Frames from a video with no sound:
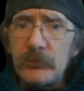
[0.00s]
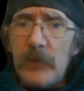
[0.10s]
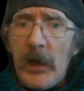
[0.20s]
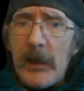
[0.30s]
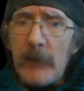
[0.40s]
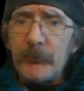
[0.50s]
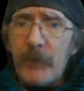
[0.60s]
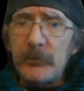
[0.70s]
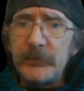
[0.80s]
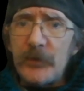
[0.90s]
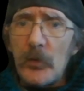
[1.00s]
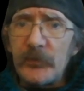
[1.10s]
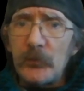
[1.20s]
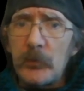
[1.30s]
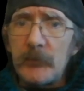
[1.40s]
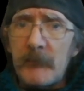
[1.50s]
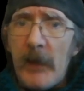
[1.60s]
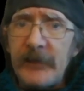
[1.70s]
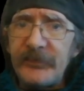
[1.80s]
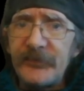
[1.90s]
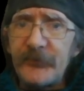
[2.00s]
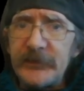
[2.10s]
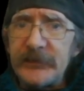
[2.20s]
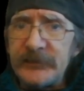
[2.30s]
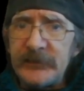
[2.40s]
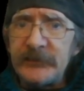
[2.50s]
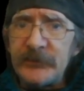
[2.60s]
I would probably go with my theory in